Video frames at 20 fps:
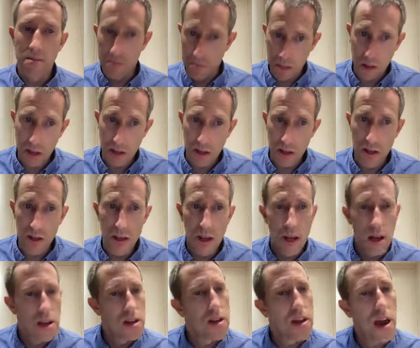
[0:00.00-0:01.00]
London,
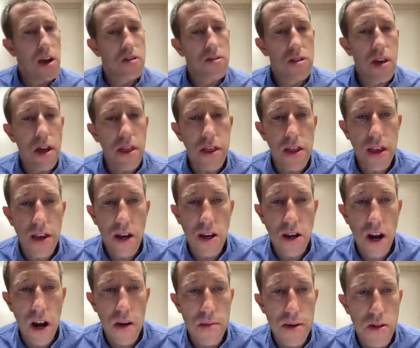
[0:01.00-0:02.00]
now doth like a
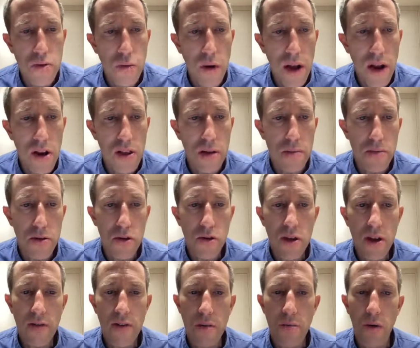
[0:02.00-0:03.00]
garment wear the
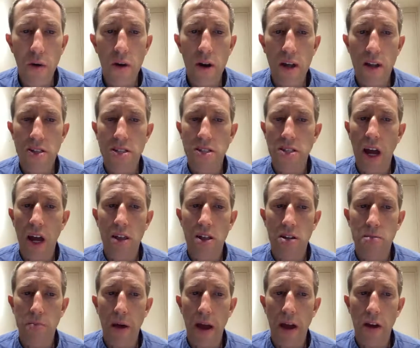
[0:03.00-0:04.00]
beauty of the morning,
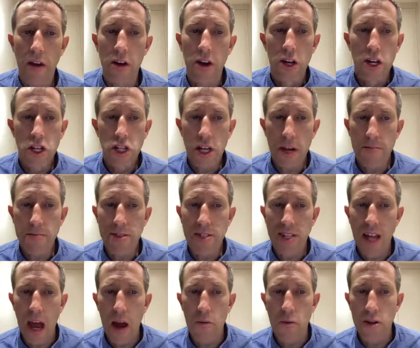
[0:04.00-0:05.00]
silent bare, ships,
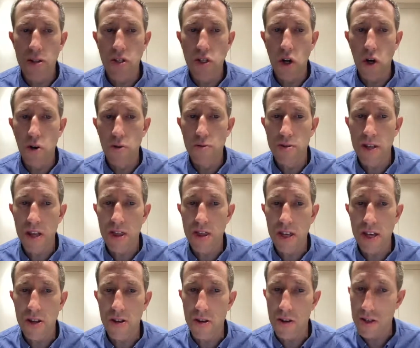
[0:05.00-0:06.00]
towers, domes, and
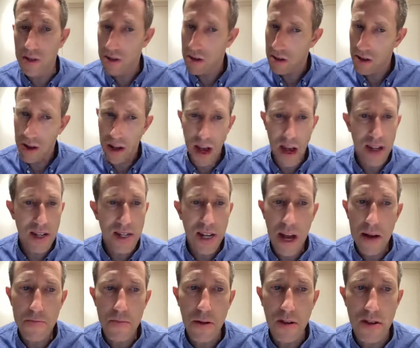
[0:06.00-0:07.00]
theatres, and
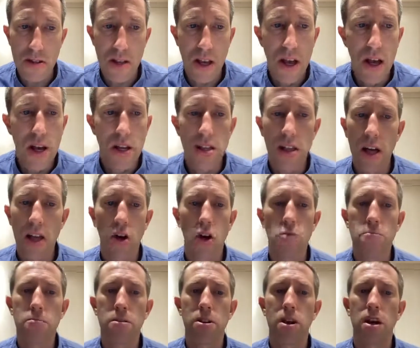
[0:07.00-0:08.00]
temples lie
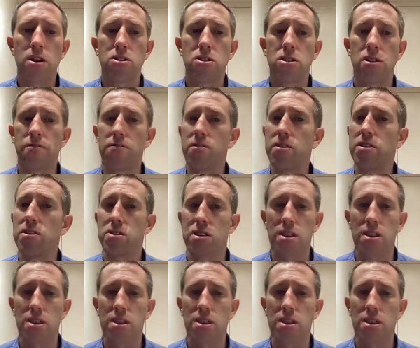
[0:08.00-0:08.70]
open unto the fields.